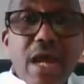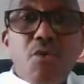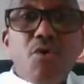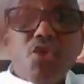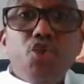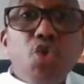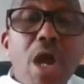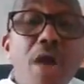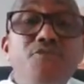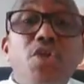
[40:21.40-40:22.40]
now. You
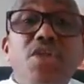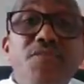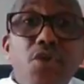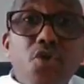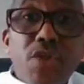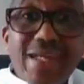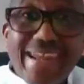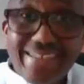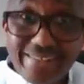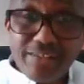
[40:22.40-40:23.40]
have not given us a
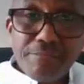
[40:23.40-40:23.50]
date.